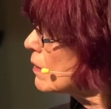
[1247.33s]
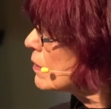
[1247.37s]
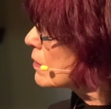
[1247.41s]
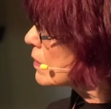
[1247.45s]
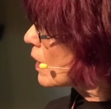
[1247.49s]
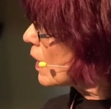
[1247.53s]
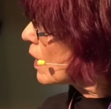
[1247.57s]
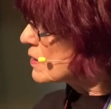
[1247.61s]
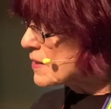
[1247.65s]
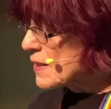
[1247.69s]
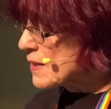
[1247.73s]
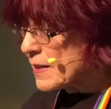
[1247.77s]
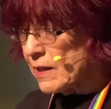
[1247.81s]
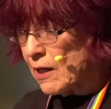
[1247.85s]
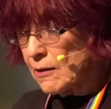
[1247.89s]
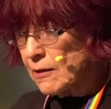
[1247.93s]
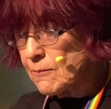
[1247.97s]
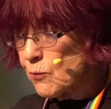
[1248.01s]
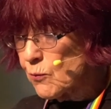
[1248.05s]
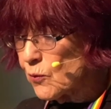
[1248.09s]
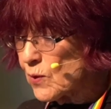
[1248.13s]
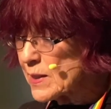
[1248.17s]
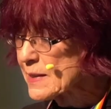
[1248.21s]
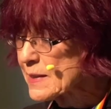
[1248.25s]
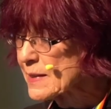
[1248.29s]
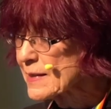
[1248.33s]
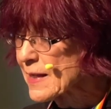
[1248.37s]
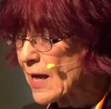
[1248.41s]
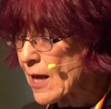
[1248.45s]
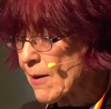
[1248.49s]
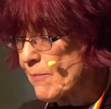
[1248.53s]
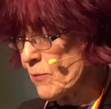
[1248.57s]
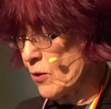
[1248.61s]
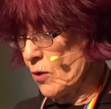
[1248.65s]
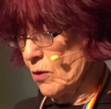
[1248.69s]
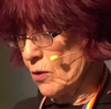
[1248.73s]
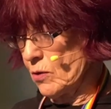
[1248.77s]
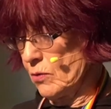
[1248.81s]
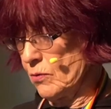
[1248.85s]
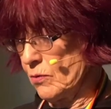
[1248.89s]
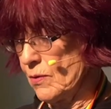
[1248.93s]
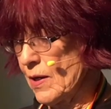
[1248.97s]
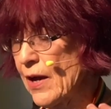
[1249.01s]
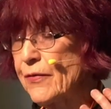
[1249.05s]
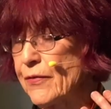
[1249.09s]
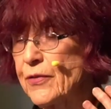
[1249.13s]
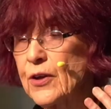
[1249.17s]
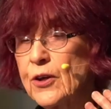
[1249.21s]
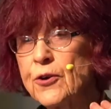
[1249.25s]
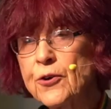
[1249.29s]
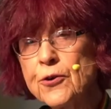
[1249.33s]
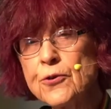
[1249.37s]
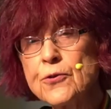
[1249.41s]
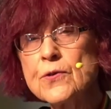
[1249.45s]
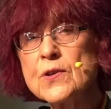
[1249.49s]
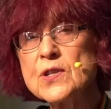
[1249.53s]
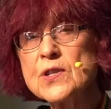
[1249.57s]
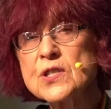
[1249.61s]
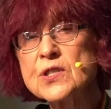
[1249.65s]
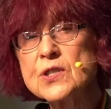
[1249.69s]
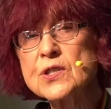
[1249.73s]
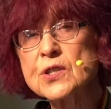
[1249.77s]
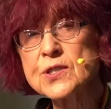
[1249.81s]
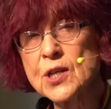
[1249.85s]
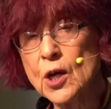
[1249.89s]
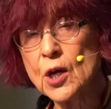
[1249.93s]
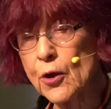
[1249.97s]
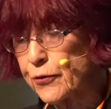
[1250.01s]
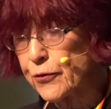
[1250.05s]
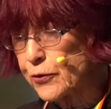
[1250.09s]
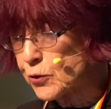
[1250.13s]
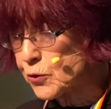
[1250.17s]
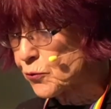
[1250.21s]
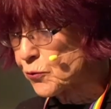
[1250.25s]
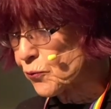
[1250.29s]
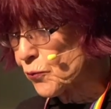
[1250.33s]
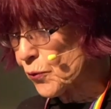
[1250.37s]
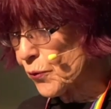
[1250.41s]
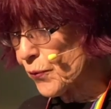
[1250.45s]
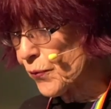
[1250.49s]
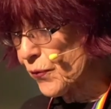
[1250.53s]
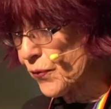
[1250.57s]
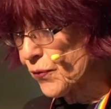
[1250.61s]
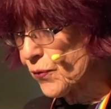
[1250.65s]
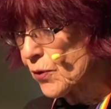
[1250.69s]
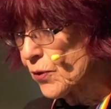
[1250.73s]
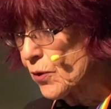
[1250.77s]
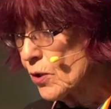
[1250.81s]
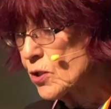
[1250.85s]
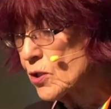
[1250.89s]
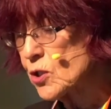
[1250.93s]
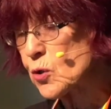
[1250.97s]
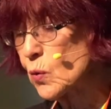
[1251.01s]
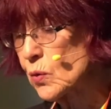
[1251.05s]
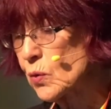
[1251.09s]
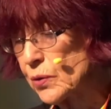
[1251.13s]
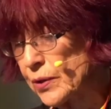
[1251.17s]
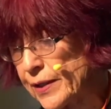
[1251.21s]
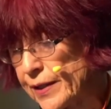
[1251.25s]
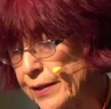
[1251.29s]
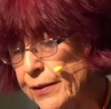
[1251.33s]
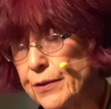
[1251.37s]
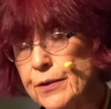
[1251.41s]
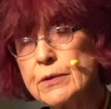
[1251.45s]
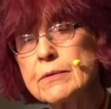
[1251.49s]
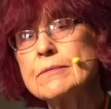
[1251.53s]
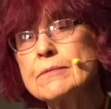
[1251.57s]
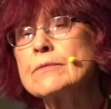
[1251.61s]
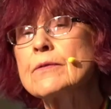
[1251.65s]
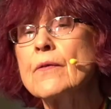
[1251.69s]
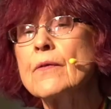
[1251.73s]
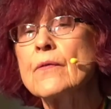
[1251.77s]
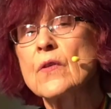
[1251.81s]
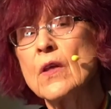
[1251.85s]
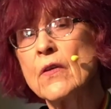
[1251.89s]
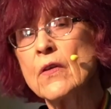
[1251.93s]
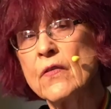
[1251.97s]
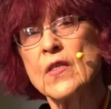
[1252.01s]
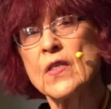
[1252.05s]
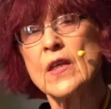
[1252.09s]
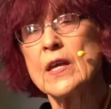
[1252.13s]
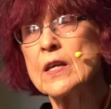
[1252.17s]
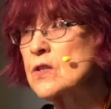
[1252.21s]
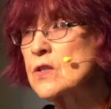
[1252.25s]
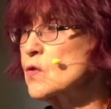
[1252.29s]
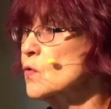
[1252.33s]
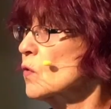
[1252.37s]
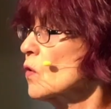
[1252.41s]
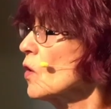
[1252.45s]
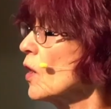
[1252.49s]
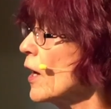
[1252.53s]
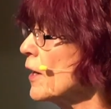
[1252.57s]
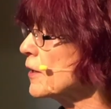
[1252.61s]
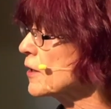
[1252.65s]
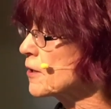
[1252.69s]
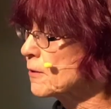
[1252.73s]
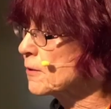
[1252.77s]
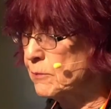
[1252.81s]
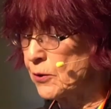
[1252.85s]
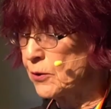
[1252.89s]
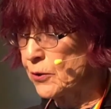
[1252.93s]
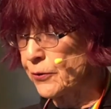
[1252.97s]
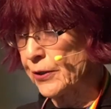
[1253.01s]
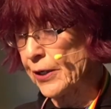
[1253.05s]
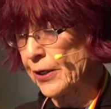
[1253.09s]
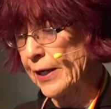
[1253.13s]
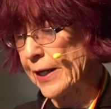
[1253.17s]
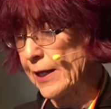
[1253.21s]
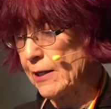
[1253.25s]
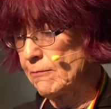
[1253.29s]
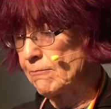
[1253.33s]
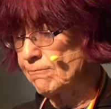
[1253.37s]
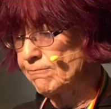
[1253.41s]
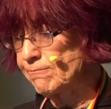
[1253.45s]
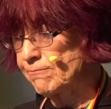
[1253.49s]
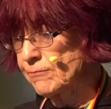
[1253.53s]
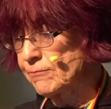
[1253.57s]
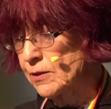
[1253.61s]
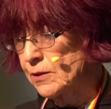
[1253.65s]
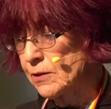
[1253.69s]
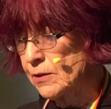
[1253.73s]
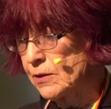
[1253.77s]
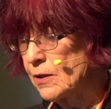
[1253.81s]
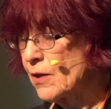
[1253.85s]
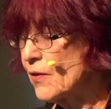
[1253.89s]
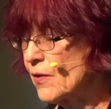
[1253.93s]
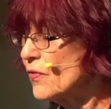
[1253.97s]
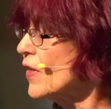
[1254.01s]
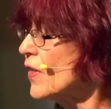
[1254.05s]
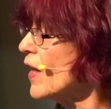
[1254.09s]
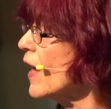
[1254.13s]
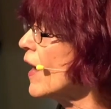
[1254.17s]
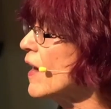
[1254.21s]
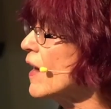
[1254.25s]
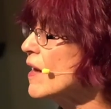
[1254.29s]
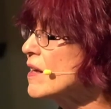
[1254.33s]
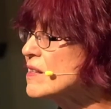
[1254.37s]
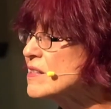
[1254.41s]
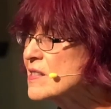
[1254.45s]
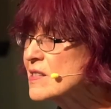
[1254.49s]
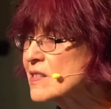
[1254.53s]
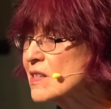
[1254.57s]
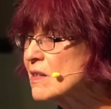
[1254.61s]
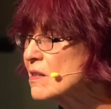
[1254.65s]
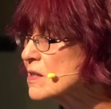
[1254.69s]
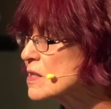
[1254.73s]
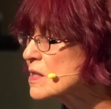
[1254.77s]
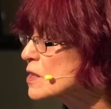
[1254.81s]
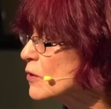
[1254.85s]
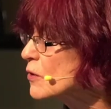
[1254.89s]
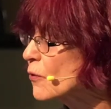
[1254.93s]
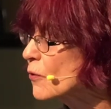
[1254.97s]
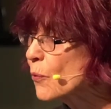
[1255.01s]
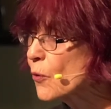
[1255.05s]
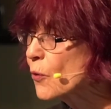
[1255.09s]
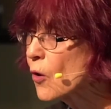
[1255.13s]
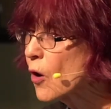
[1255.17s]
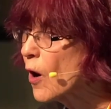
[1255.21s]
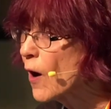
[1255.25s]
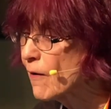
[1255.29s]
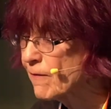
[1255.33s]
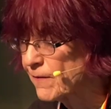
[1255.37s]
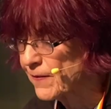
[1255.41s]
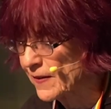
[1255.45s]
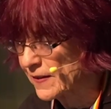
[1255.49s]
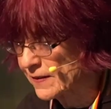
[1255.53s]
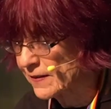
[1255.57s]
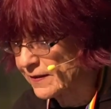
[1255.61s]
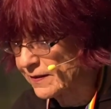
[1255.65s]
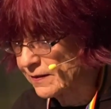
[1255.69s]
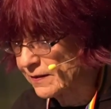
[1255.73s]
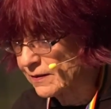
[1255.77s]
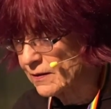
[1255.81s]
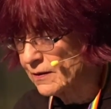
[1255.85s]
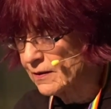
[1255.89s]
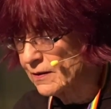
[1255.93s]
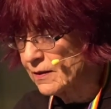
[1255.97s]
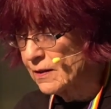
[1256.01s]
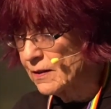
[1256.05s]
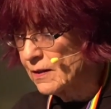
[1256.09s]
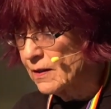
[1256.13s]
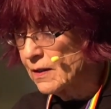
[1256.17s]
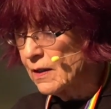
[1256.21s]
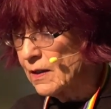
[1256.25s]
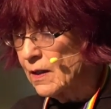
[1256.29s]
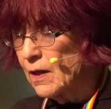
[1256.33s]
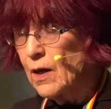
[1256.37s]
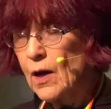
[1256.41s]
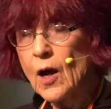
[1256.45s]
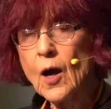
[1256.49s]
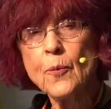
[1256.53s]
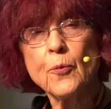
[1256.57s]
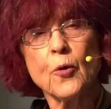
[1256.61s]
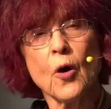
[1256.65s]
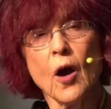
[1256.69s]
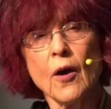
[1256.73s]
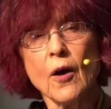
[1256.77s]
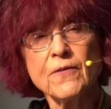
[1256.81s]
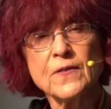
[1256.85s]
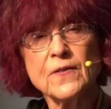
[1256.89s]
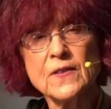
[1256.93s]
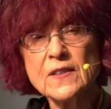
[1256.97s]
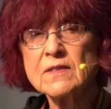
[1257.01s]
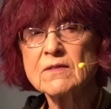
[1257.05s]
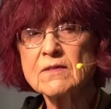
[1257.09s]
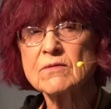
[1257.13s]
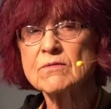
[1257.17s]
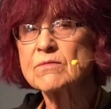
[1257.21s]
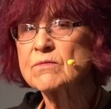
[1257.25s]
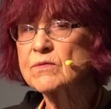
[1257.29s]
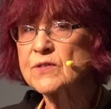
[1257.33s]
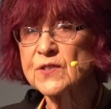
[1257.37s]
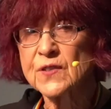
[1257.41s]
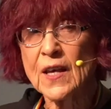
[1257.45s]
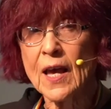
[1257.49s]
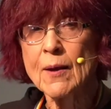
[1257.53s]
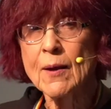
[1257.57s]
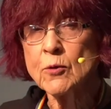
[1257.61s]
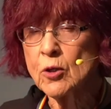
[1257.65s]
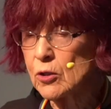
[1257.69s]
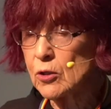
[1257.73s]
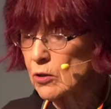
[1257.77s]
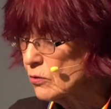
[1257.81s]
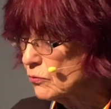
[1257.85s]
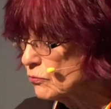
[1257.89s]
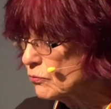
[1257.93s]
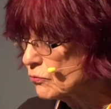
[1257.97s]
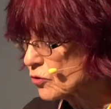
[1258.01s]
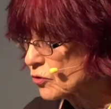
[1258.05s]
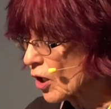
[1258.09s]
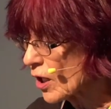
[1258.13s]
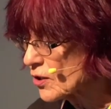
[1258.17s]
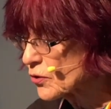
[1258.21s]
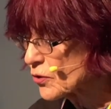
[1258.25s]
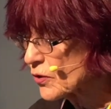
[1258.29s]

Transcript: As a young boy, Samuel had the courage to tell the truth to a leader of the Israelite community. The essence of a prophet. A prophet, Samuel, Dr.